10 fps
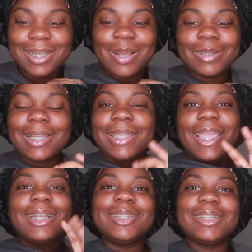And I was like,
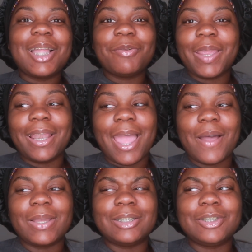yeah, just not right
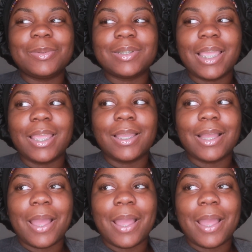now. And she was like,